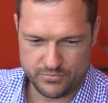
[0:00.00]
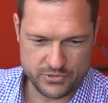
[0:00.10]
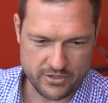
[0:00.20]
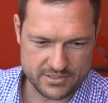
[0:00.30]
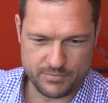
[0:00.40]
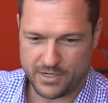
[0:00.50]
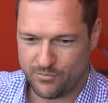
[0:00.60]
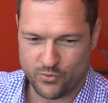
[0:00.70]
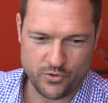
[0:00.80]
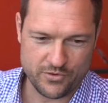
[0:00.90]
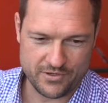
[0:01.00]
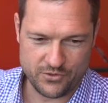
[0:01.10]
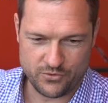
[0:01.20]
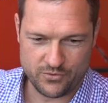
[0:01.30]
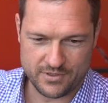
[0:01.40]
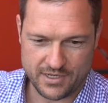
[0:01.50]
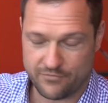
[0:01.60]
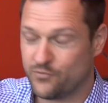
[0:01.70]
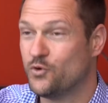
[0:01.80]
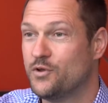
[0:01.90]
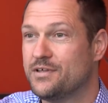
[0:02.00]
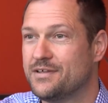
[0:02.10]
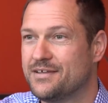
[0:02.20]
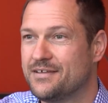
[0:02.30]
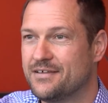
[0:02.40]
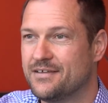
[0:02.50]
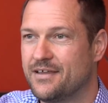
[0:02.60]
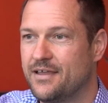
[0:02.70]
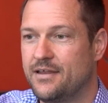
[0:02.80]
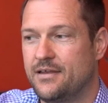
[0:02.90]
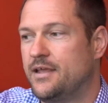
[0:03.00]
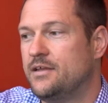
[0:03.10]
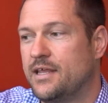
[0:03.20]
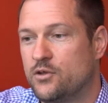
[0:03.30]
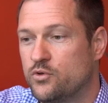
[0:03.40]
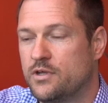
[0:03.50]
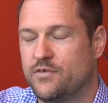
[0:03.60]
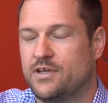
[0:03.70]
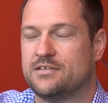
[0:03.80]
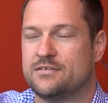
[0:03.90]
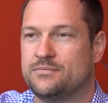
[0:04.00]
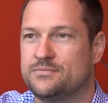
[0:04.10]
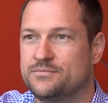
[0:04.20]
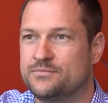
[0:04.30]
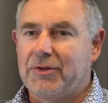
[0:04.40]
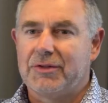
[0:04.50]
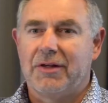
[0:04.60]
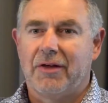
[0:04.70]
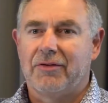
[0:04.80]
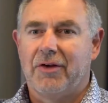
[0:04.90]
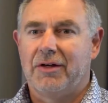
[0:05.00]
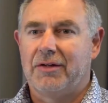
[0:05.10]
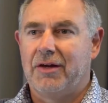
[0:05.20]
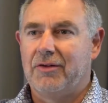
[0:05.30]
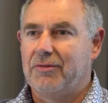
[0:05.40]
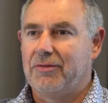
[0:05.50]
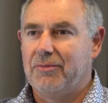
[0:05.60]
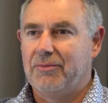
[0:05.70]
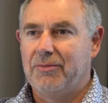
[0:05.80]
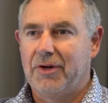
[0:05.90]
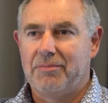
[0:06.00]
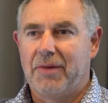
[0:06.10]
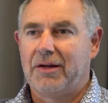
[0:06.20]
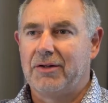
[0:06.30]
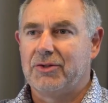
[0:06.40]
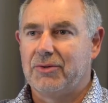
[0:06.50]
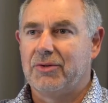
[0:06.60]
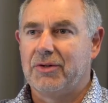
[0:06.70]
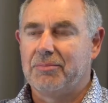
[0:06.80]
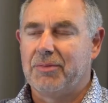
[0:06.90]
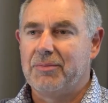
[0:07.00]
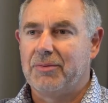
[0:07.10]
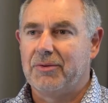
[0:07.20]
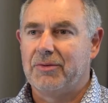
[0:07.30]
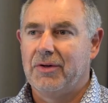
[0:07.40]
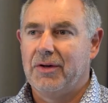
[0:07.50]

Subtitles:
don't spend more than you can afford, and get good advice. But also the other side to that is really making sure that people